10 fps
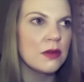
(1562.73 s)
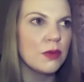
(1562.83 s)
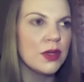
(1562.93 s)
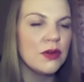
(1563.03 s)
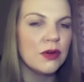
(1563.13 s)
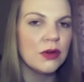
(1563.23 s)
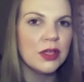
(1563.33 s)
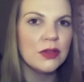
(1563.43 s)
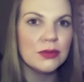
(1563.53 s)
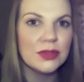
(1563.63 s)
that we're not
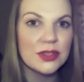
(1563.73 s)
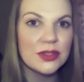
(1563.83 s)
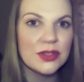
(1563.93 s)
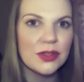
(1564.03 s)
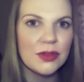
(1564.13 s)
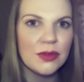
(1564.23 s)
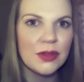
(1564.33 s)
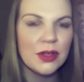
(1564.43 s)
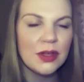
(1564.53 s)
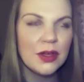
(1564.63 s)
in order to
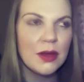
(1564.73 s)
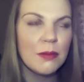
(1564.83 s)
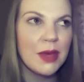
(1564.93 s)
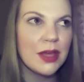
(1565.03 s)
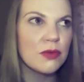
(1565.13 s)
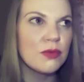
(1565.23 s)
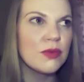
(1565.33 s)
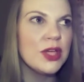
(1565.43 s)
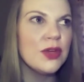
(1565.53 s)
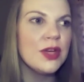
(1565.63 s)
make
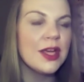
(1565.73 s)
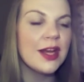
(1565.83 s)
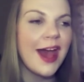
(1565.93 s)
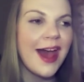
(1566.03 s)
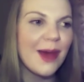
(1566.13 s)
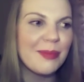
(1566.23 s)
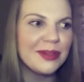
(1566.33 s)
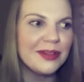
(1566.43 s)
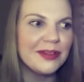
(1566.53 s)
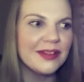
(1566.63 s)
reunion
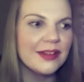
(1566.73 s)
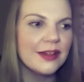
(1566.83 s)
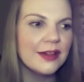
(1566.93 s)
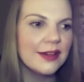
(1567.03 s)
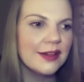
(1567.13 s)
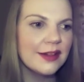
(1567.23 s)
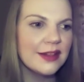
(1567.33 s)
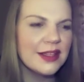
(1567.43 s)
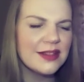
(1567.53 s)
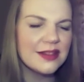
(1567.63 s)
happen.
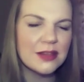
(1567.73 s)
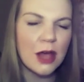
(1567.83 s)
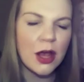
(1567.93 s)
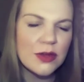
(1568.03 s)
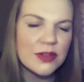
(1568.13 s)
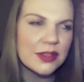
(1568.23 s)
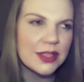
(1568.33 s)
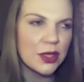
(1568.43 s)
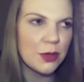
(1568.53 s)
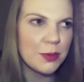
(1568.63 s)
This is totally
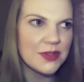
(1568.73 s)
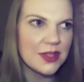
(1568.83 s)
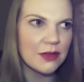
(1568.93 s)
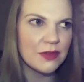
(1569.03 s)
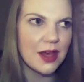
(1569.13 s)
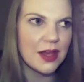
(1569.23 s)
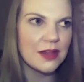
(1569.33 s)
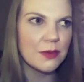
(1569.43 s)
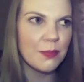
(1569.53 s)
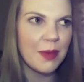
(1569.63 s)
the opposite of that.
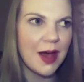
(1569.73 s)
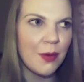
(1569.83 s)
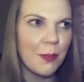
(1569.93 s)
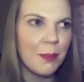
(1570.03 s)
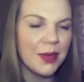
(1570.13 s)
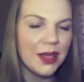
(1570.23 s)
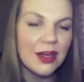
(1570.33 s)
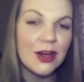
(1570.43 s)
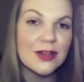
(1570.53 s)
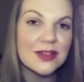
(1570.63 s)
It's about
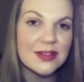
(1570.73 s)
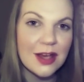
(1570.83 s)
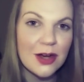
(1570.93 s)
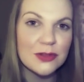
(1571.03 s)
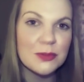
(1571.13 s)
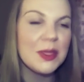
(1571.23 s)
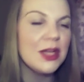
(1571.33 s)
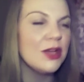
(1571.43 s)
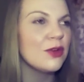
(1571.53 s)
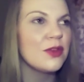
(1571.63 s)
being ourselves,
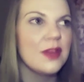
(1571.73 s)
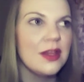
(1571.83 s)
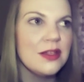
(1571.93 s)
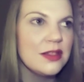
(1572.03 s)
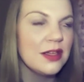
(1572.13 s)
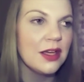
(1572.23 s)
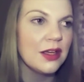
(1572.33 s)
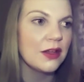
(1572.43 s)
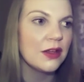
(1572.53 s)
being authentic,